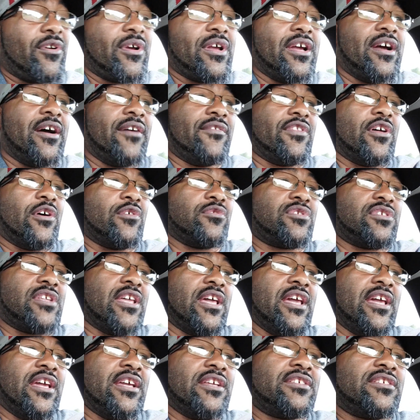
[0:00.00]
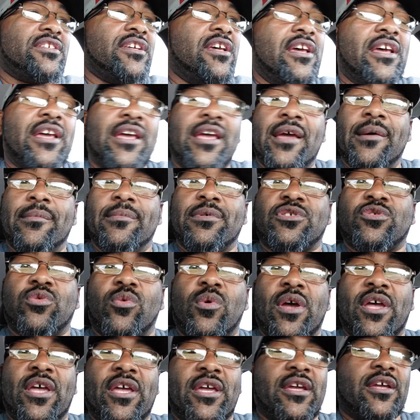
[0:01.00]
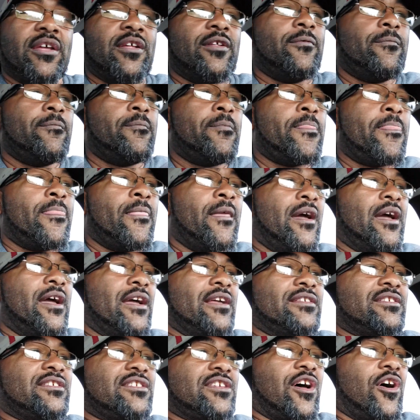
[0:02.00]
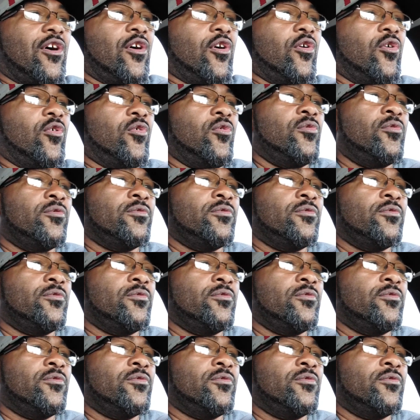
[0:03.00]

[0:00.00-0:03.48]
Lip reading: of those things in between. And so